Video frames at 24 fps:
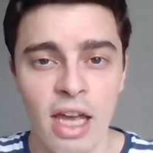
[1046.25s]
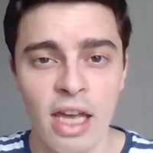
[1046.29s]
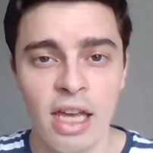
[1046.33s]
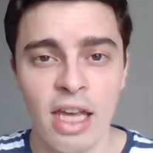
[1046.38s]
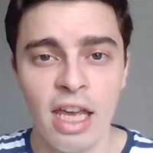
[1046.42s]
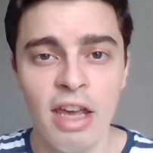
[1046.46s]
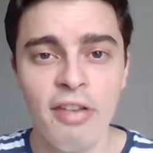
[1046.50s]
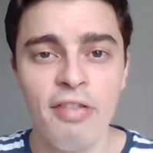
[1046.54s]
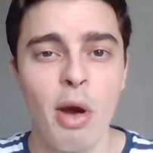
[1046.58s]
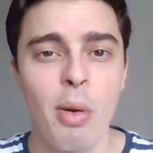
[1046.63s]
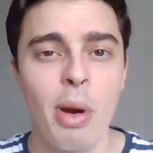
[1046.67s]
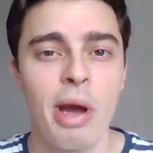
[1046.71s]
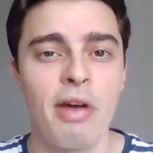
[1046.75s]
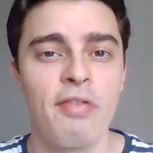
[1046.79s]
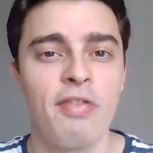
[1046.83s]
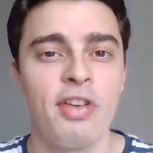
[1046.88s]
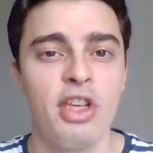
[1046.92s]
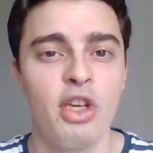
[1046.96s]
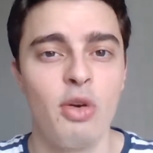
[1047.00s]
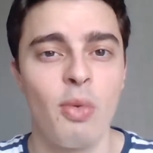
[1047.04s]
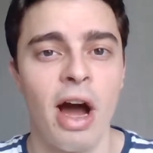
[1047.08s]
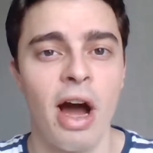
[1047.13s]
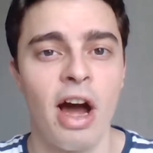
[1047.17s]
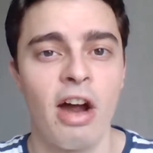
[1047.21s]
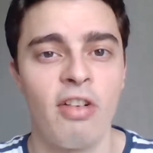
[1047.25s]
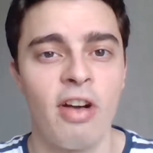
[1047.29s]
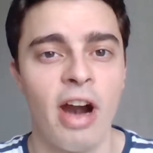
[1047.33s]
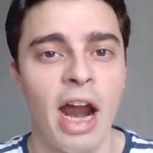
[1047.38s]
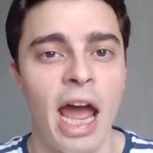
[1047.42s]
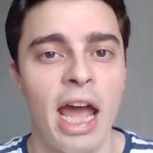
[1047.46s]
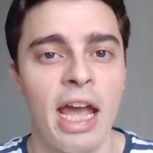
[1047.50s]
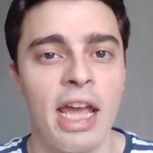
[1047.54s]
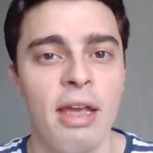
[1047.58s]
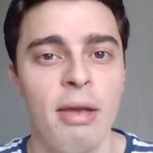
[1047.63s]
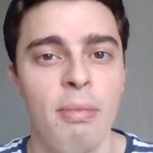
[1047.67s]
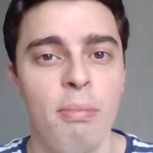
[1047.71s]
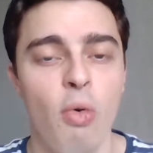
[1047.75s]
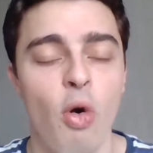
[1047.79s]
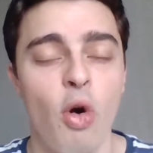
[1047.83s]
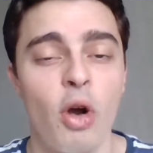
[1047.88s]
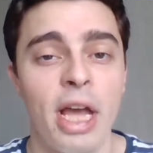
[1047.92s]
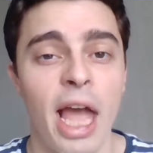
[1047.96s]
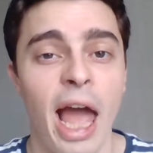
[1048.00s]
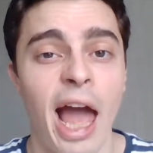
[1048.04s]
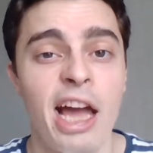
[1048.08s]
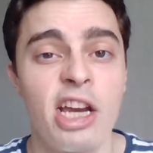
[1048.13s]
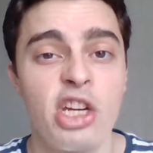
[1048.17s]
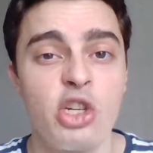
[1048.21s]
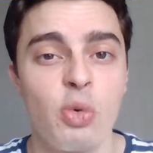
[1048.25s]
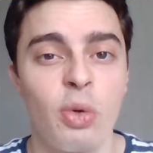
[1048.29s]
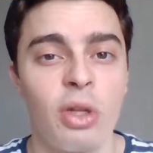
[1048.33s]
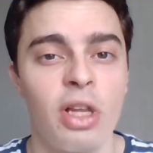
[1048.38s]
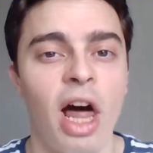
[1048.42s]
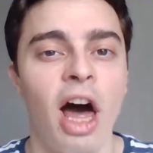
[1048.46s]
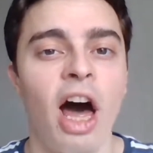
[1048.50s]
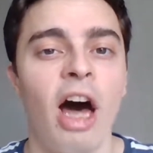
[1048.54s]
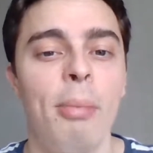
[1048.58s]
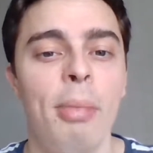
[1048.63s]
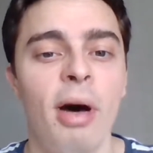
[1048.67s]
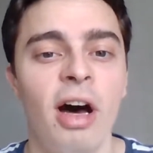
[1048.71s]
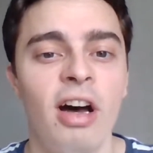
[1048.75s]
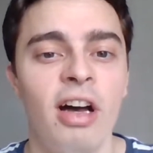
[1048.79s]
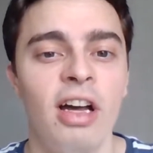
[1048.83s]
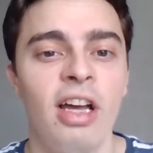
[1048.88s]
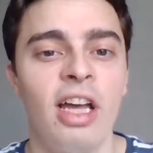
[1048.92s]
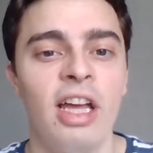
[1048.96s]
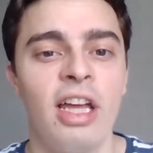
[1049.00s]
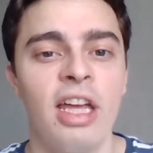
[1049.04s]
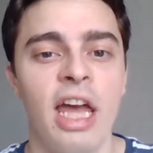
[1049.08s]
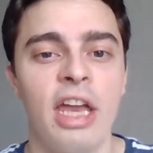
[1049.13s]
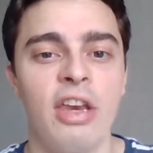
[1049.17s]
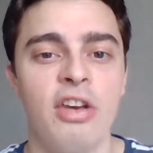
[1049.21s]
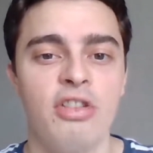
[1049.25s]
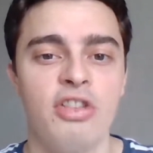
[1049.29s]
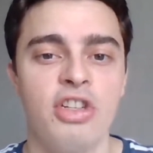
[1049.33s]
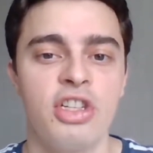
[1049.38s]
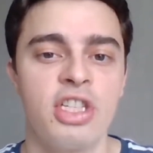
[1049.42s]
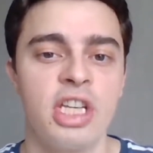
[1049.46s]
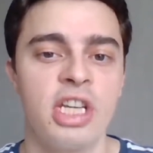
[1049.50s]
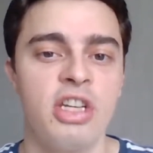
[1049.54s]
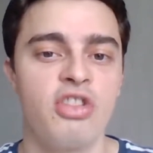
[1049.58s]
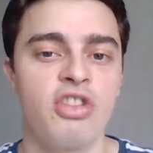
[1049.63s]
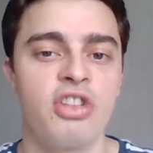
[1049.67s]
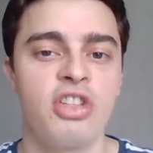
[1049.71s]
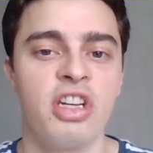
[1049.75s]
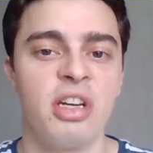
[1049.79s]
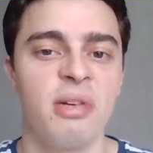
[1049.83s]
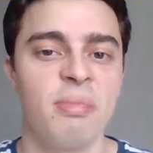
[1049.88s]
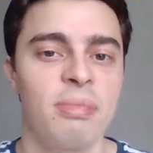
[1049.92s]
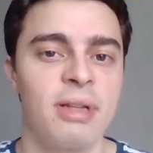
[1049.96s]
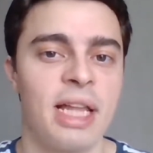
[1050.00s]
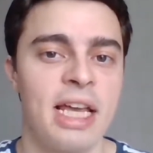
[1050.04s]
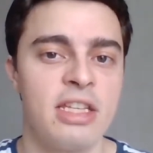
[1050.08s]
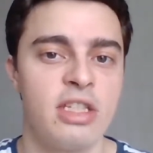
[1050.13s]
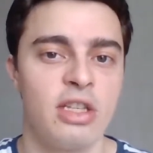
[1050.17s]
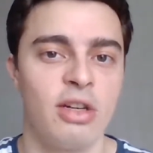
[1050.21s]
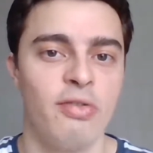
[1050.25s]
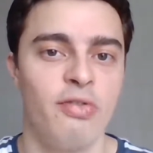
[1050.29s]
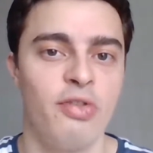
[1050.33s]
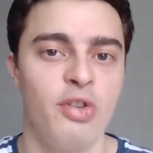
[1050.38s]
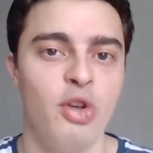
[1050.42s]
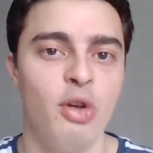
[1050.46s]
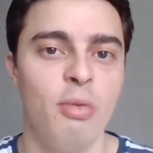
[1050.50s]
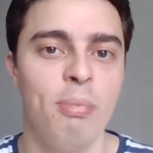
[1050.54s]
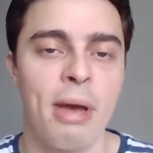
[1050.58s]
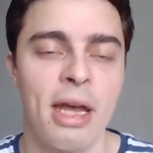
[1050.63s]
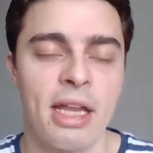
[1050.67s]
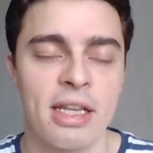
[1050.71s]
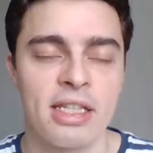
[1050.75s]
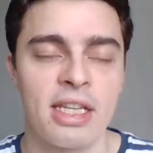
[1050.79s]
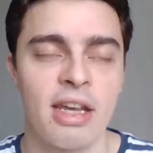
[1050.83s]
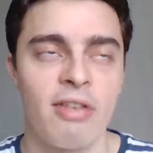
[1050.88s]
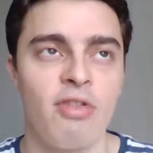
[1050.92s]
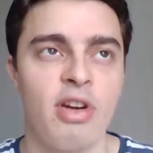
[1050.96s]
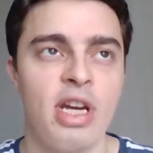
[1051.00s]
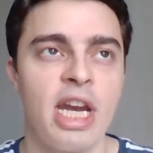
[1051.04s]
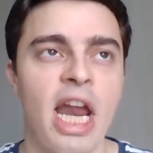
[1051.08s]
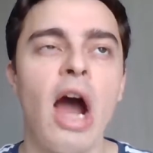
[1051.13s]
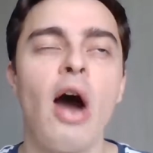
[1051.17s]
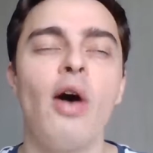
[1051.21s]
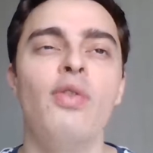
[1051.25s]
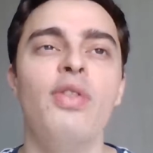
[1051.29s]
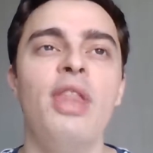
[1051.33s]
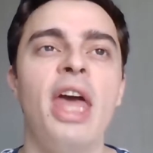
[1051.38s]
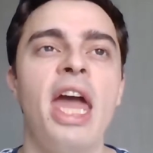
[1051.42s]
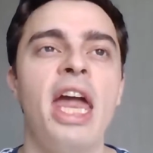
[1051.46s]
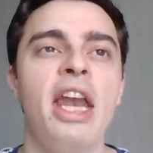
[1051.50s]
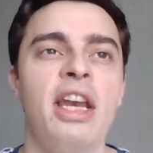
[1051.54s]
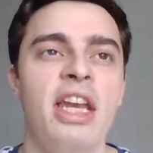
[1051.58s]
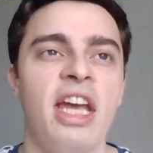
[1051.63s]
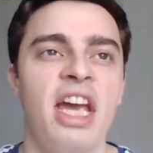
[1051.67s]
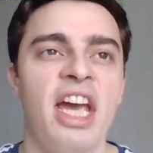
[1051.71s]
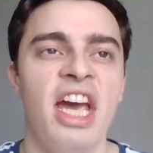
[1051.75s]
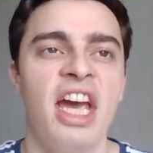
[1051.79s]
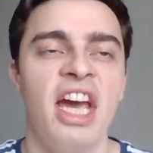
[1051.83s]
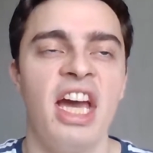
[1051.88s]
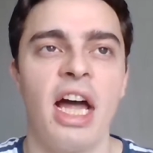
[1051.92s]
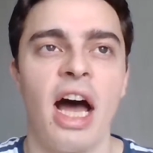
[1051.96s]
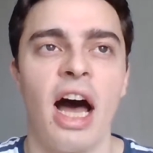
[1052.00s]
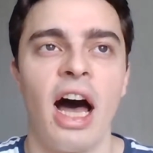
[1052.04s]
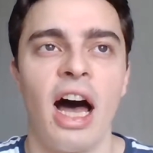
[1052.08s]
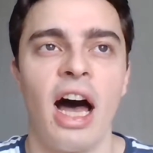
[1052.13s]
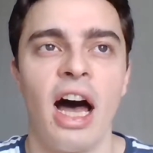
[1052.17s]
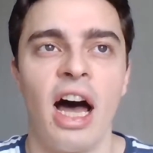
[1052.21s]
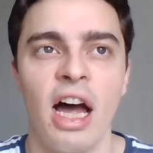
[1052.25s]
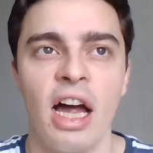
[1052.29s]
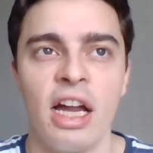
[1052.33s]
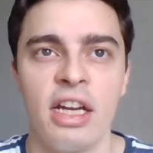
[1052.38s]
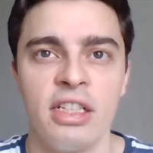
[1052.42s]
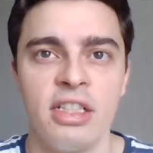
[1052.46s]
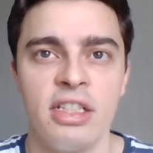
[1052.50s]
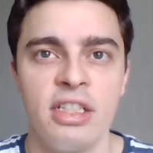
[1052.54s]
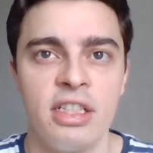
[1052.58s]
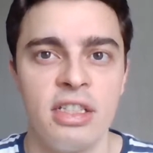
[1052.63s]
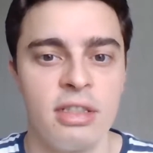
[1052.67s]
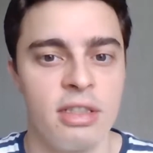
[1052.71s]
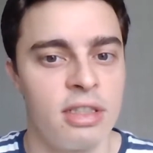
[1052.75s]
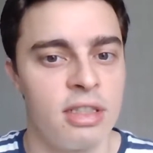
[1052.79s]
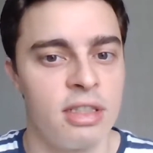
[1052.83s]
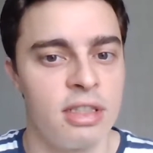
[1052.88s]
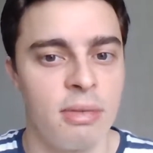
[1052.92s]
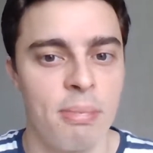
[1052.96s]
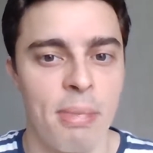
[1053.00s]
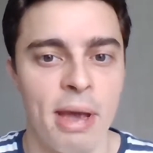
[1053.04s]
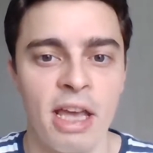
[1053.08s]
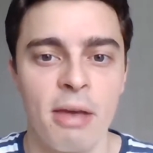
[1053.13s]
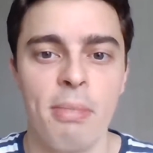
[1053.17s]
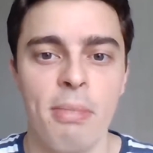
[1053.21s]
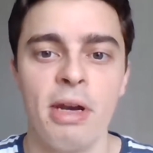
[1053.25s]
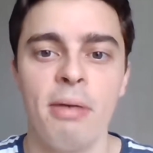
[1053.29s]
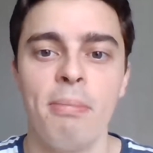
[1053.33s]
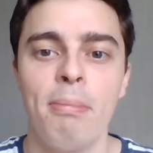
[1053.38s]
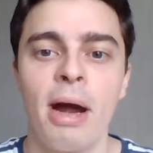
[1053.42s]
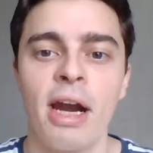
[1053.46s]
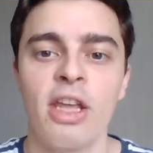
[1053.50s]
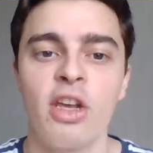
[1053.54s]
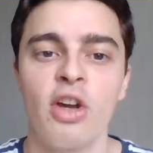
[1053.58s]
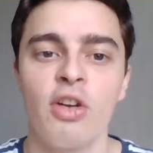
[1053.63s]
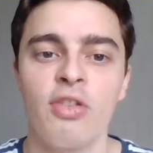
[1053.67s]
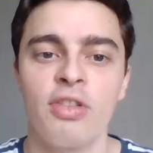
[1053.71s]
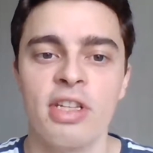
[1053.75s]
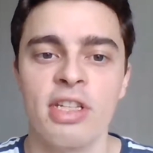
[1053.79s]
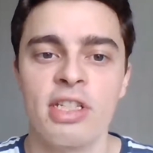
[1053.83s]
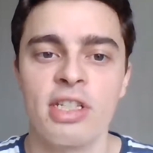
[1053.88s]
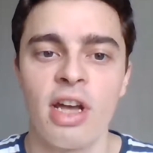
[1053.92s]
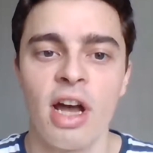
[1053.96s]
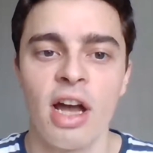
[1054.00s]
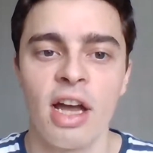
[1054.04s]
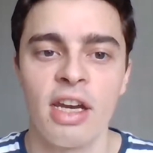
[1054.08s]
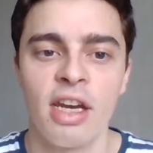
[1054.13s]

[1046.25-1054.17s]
If, however, you are a more casual Arber and you're just interested in placing a few bets every now and then to make a bit of money on the side,